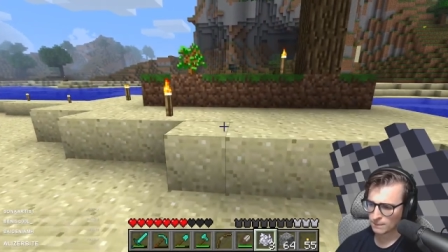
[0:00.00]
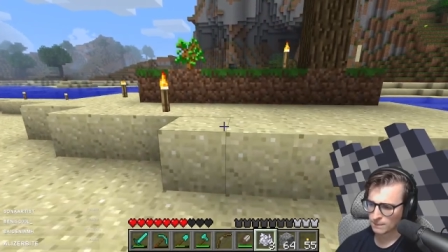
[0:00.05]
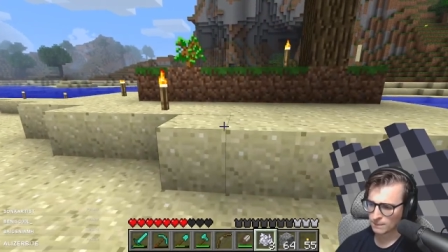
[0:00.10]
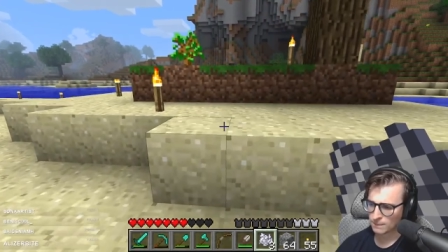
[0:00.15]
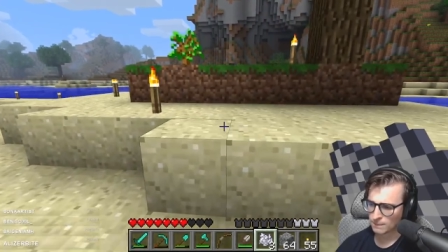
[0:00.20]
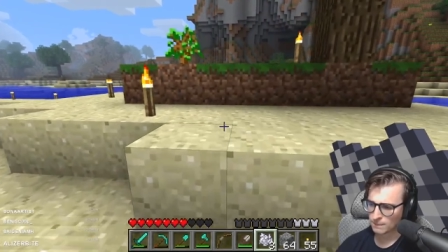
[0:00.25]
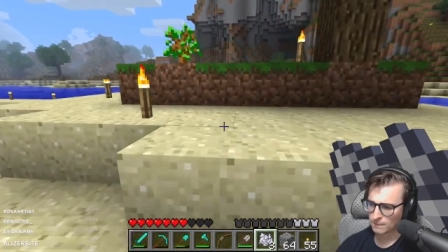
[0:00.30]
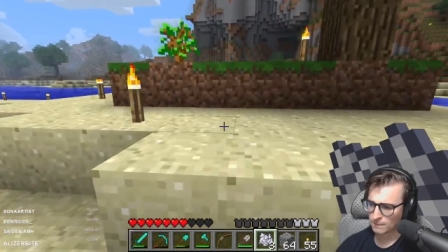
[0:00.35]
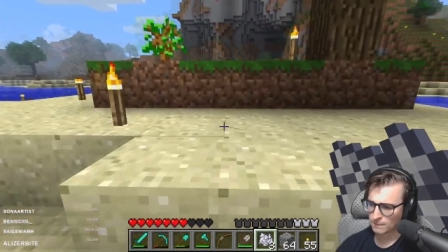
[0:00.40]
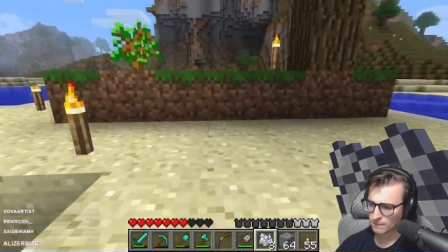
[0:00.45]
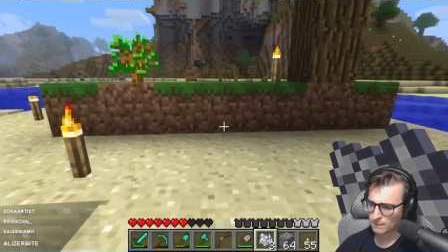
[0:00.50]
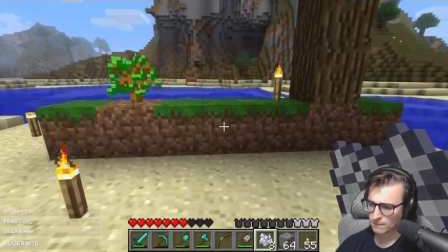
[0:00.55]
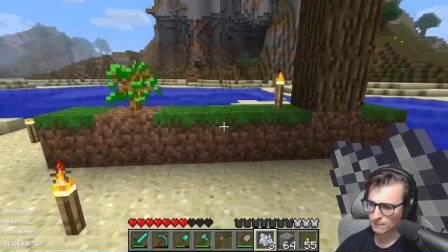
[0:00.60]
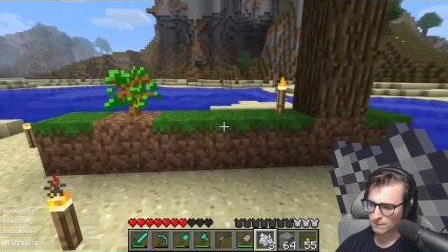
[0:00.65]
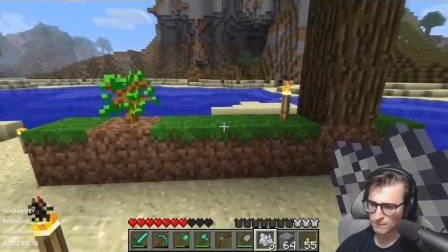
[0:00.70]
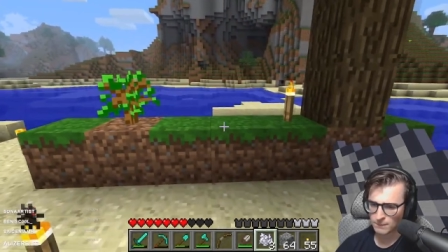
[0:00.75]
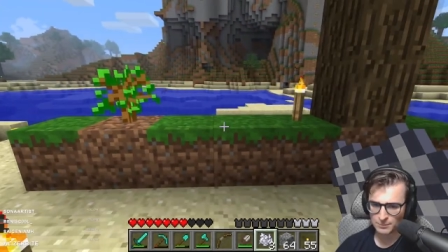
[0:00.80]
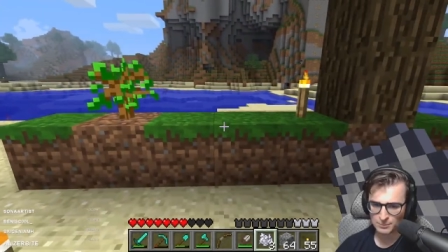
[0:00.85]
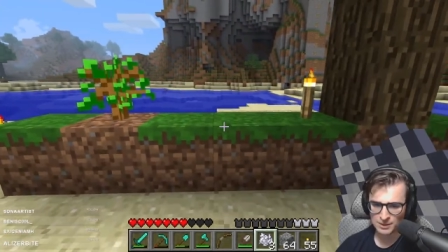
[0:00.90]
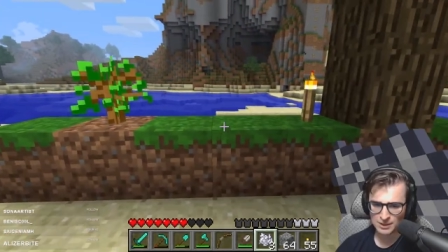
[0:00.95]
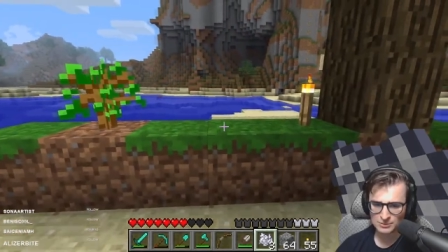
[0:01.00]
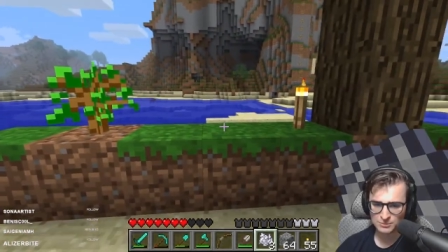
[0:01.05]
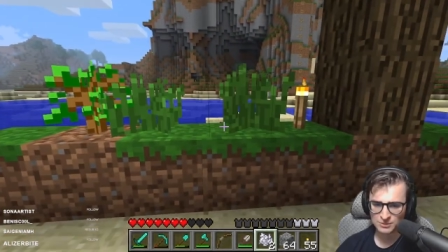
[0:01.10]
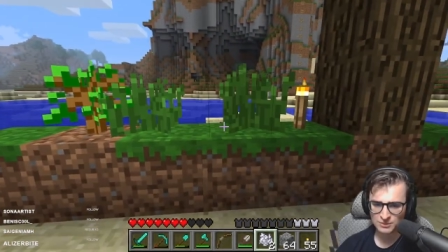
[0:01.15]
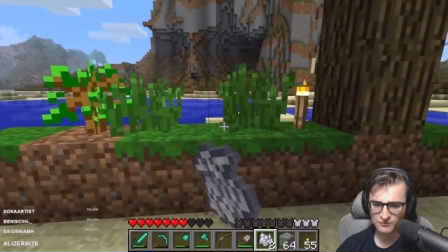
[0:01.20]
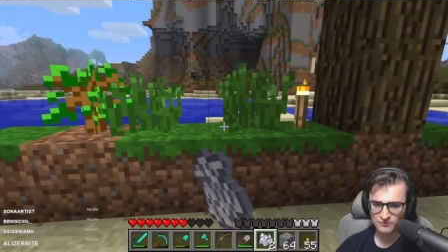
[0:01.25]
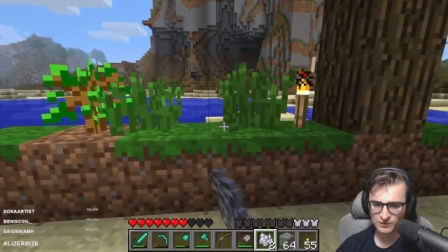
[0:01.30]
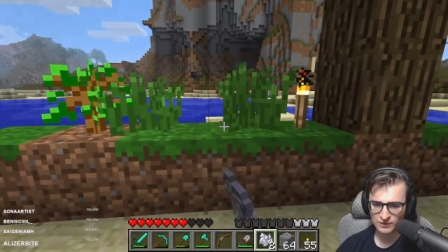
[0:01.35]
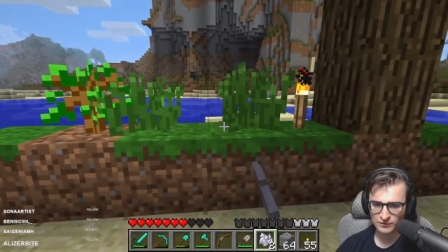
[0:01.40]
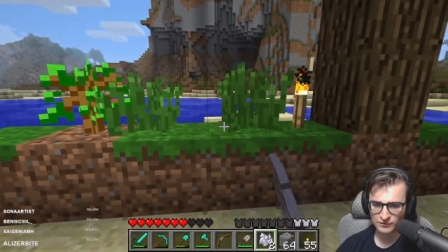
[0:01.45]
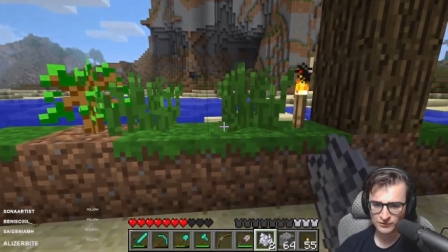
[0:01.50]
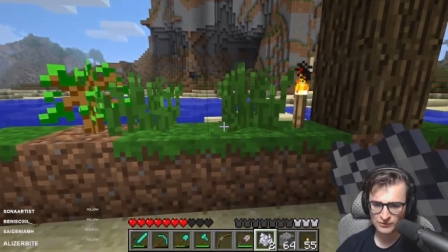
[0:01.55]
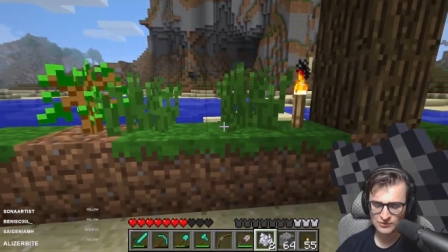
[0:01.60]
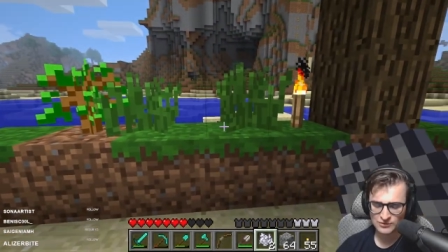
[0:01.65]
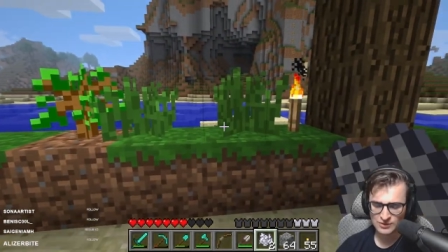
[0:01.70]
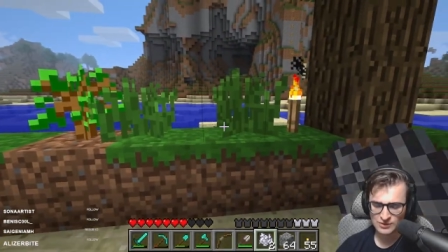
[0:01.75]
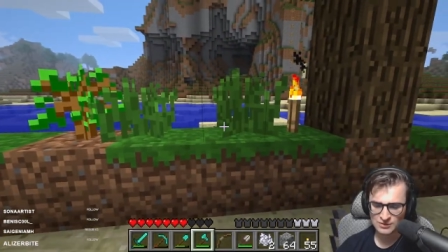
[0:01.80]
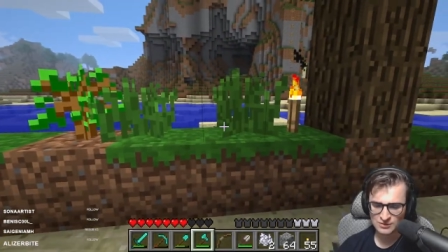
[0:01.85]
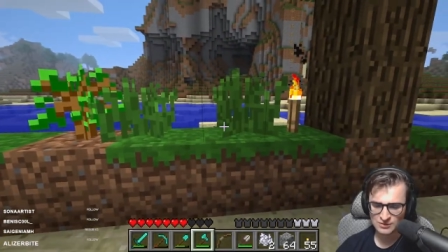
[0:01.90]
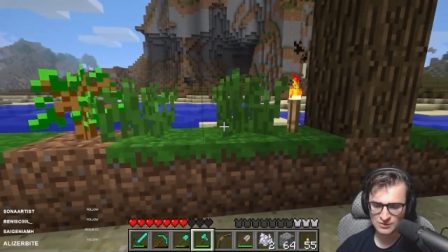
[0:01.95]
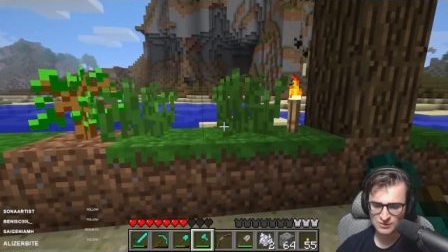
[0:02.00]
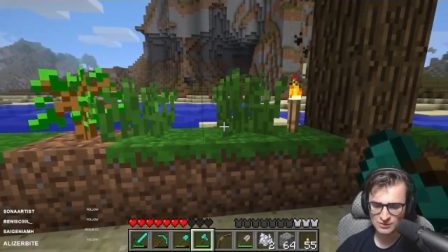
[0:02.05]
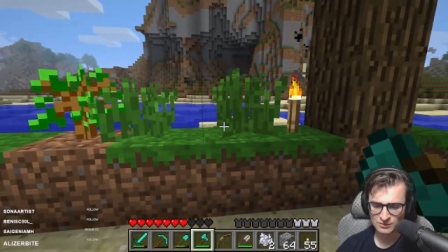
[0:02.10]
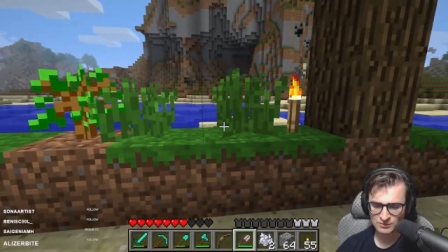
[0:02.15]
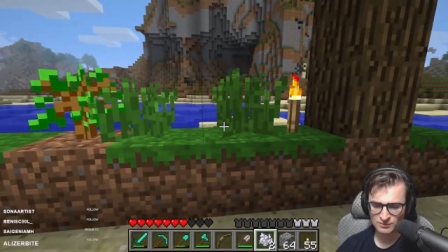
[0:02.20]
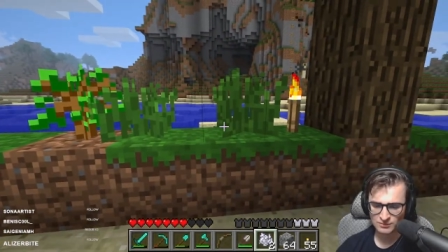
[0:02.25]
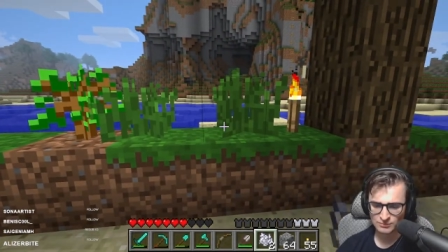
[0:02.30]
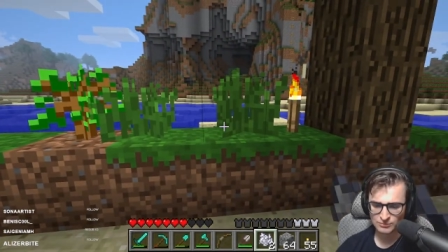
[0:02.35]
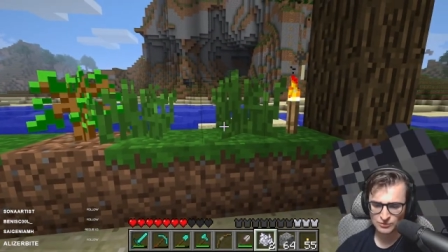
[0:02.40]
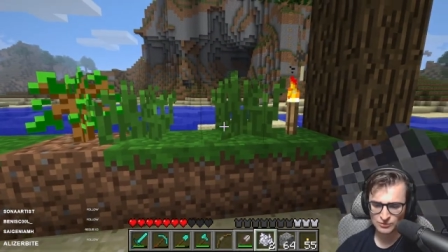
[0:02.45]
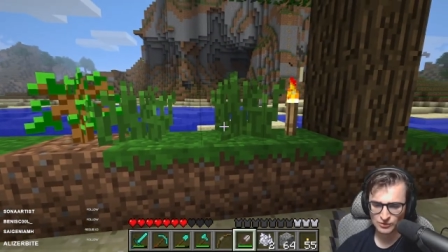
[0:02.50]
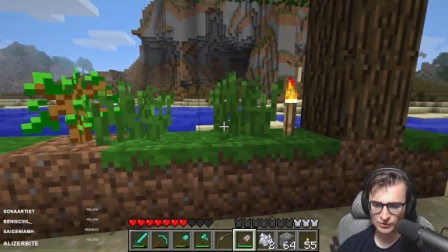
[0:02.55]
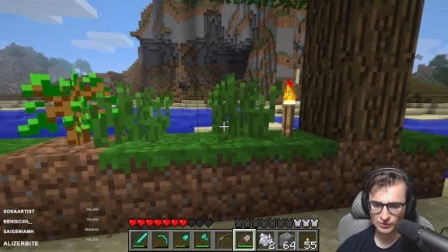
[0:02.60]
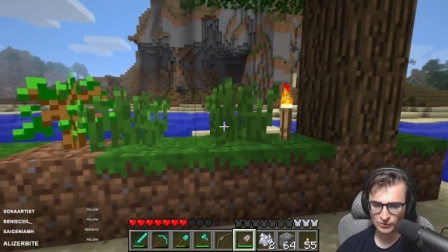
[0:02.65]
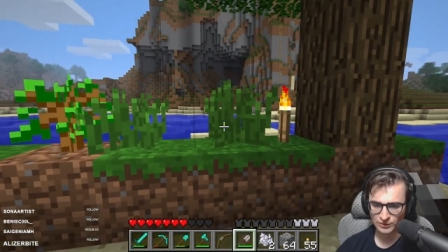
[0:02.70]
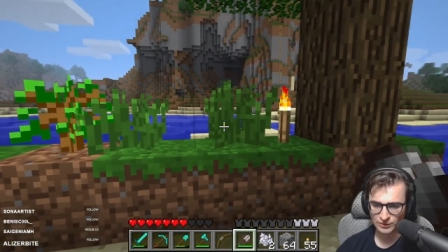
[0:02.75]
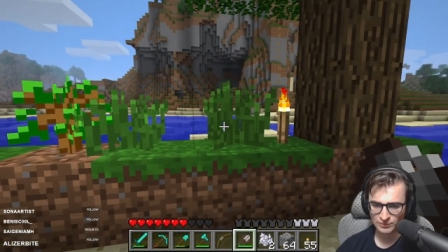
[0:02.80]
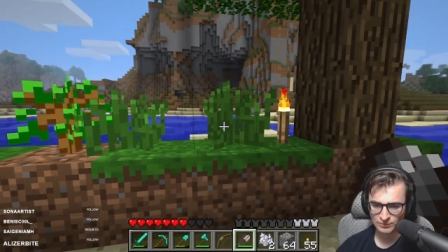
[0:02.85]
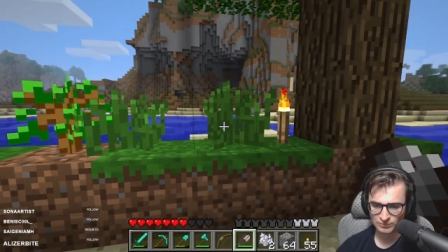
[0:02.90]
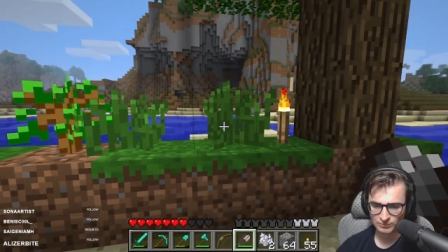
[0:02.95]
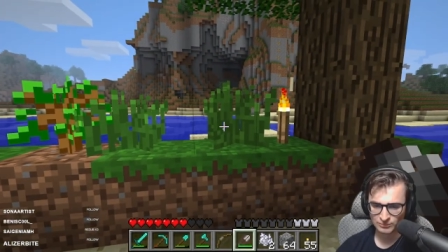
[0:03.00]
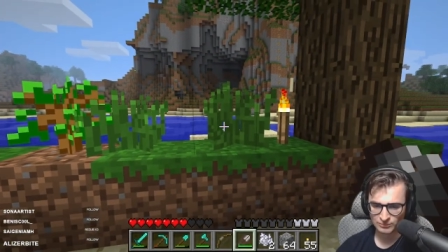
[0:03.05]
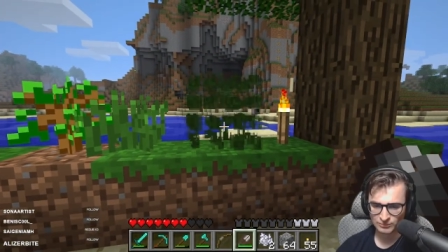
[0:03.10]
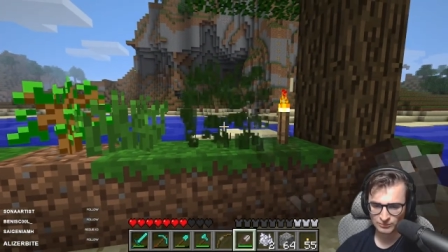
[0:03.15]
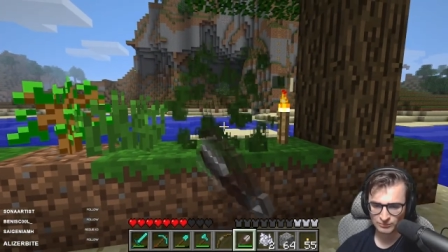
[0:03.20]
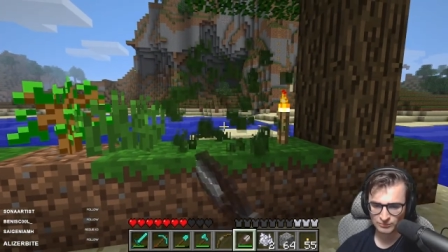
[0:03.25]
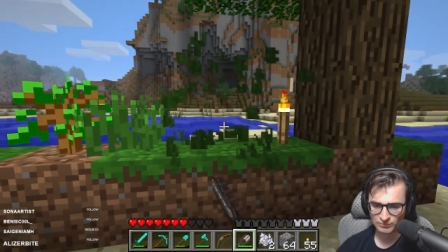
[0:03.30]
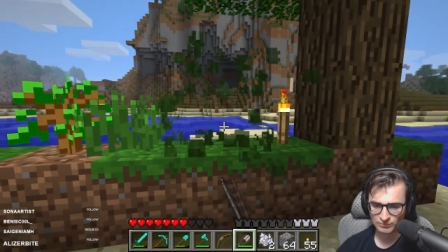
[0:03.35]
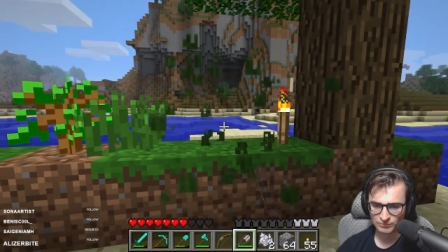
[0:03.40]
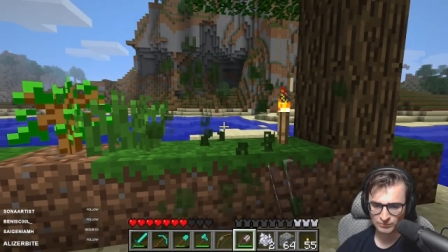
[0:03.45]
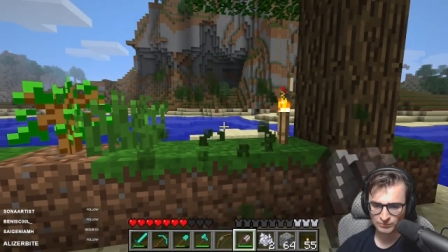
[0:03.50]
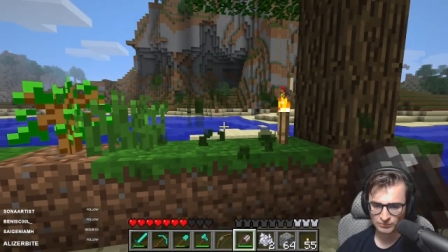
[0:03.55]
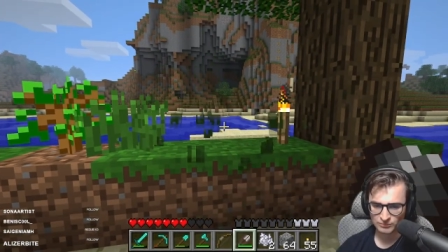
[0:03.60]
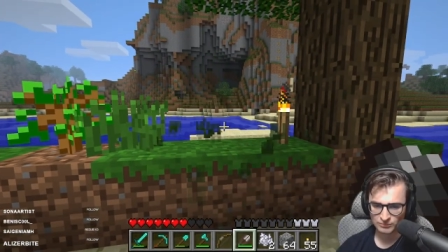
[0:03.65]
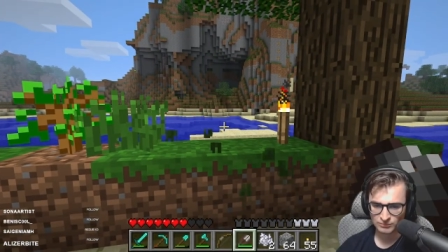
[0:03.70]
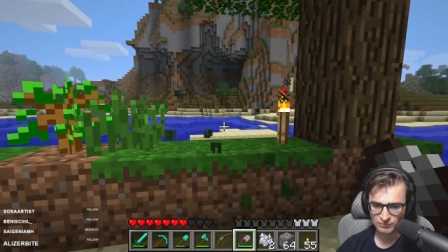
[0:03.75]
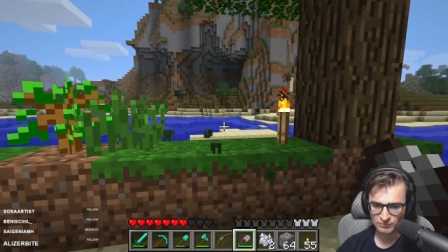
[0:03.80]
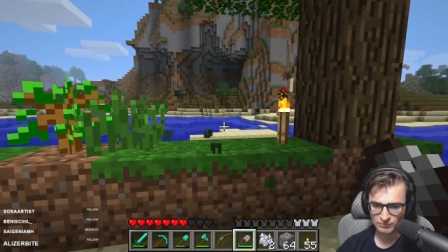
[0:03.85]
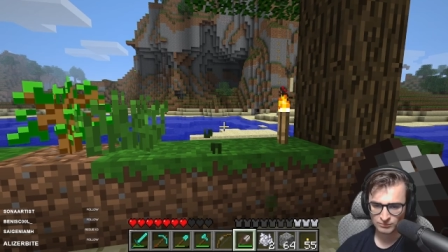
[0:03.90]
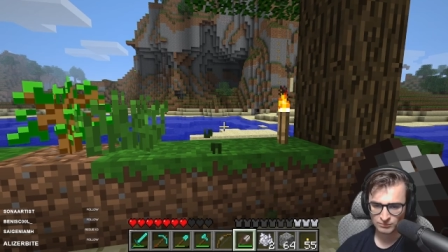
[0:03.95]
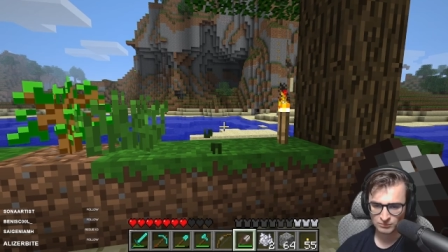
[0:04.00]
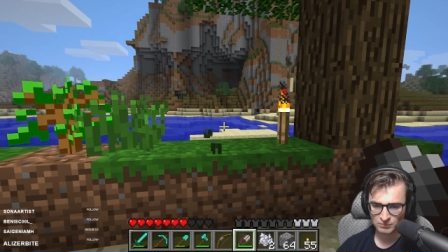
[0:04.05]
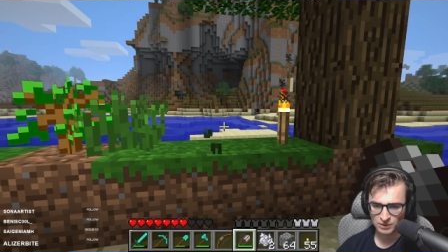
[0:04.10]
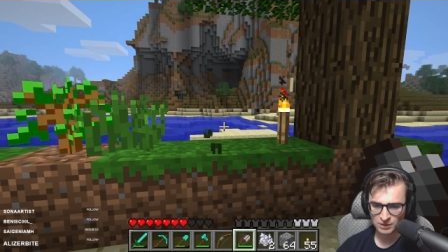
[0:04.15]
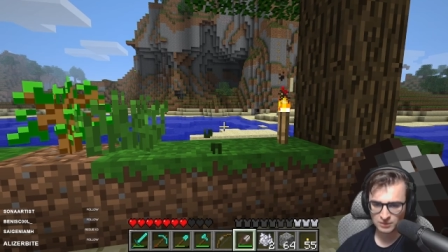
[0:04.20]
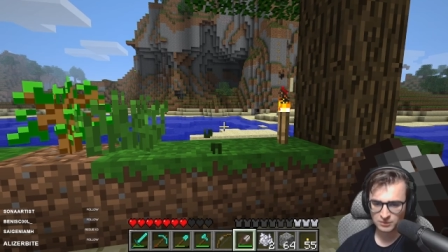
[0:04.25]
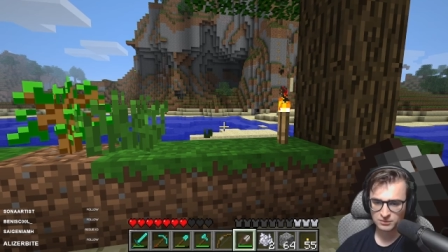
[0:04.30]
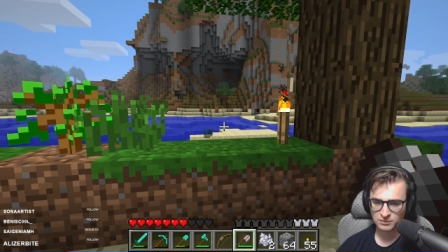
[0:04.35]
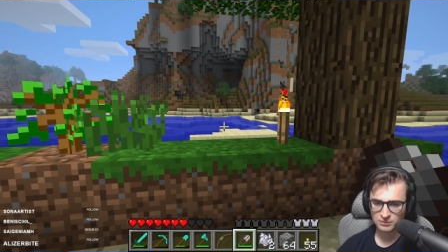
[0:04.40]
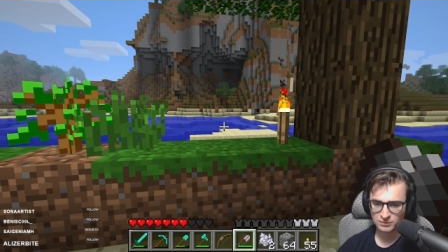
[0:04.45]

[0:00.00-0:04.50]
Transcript: that we could get tall grass and ferns in this update as well. Huh.